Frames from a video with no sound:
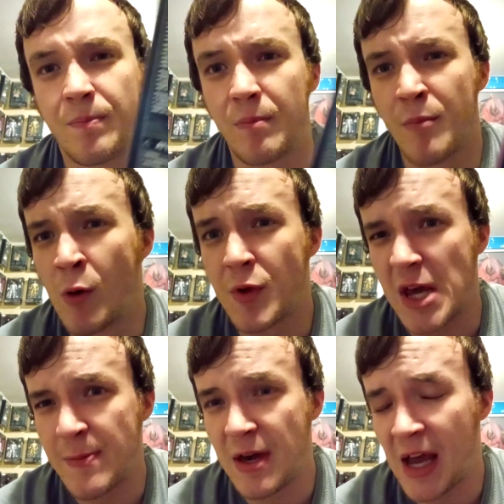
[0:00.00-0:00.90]
most
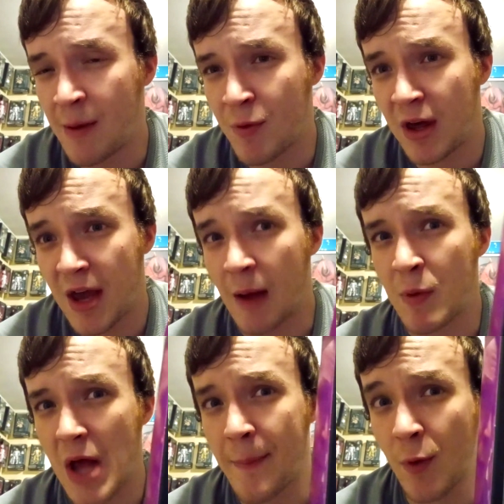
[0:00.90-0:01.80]
EB Games and
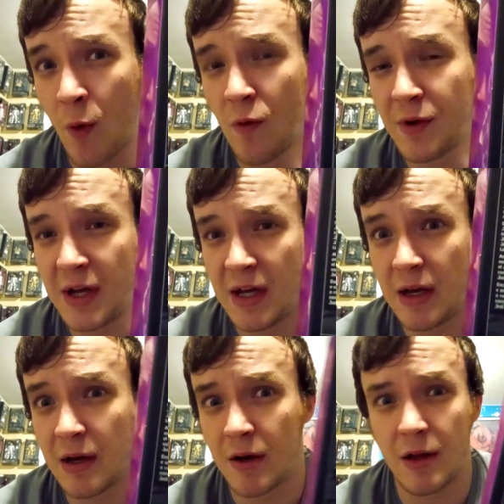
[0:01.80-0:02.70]
GameStop
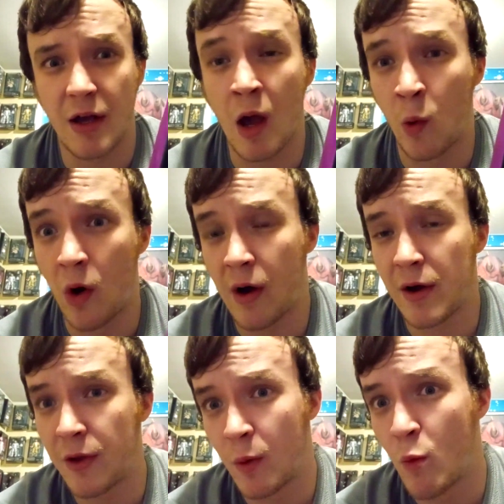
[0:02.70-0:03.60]
only
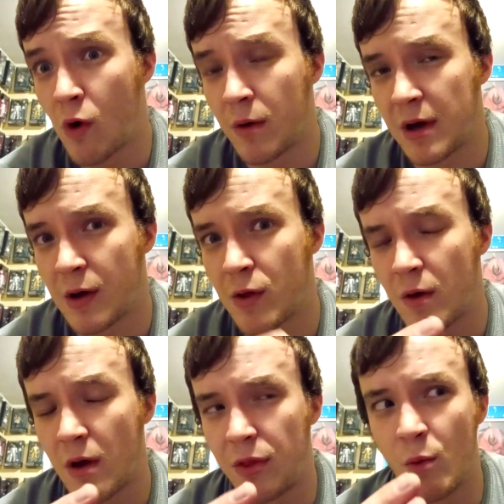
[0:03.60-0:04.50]
acquired
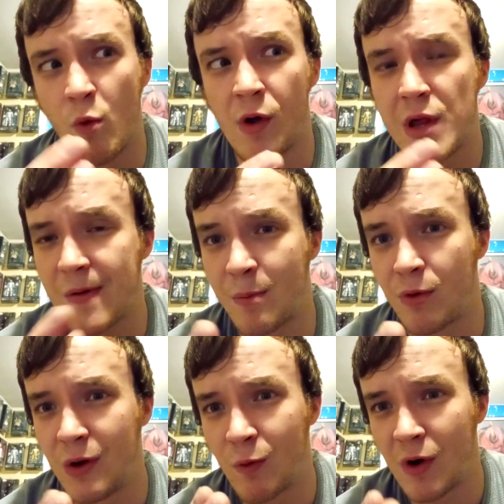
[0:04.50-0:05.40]
the ones that were
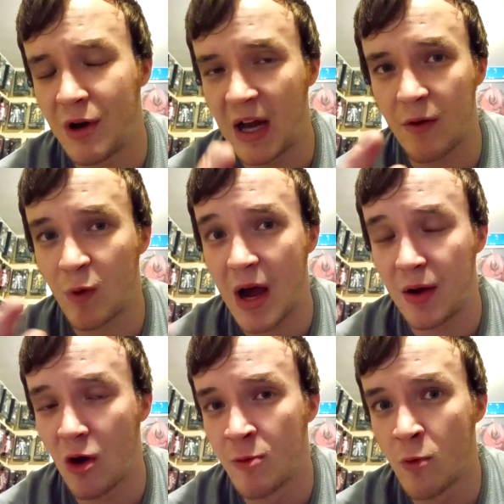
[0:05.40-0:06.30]
pre-ordered. They never got
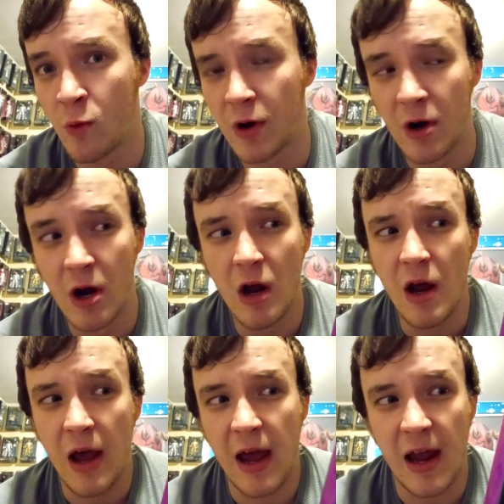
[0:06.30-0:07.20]
no more.
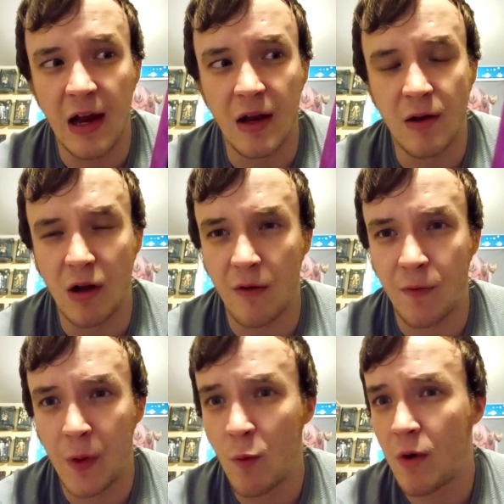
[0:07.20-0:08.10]
And
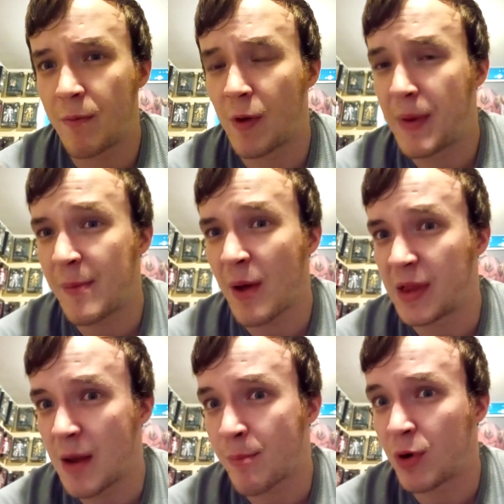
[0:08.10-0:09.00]
for the people that
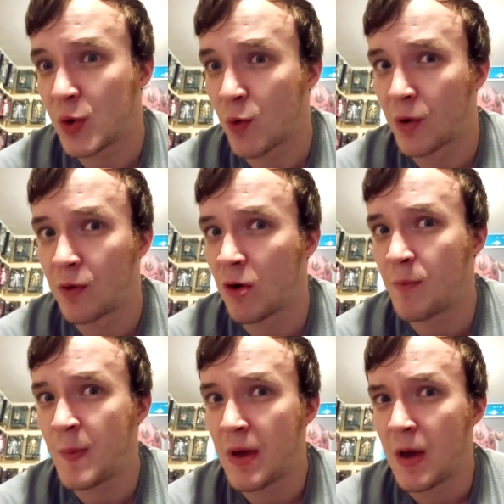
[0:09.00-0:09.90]
did pre-order
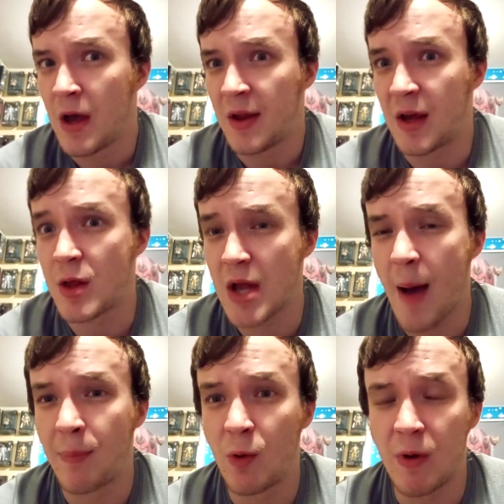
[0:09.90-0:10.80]
them, they
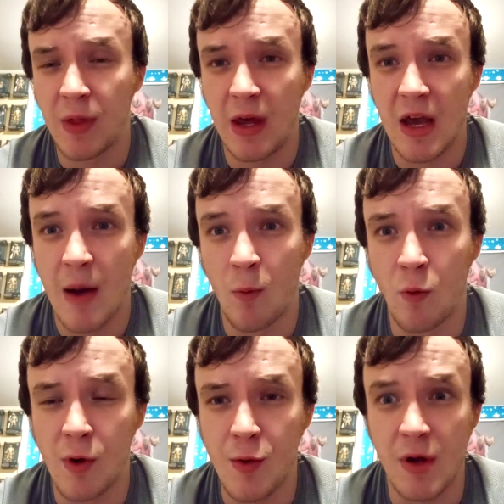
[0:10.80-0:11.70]
stopped doing the
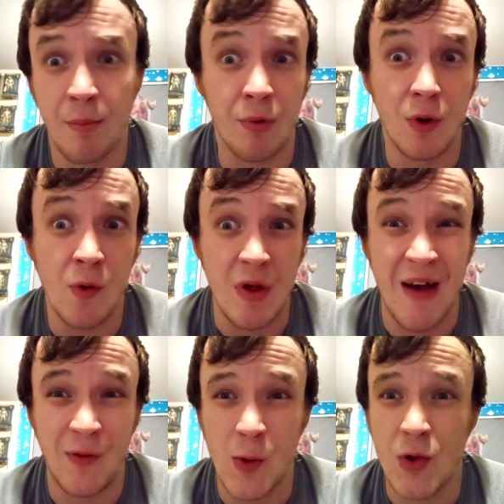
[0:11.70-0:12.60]
orders and pre-orders
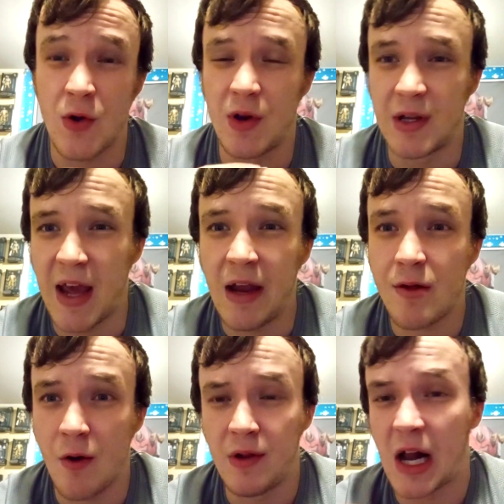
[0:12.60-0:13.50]
after a certain date,
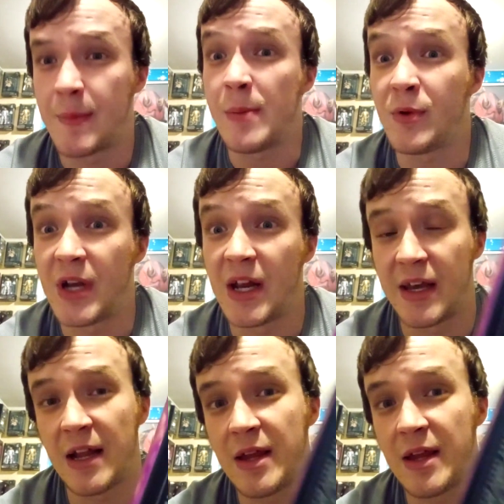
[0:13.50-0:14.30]
so a lot of people didn't get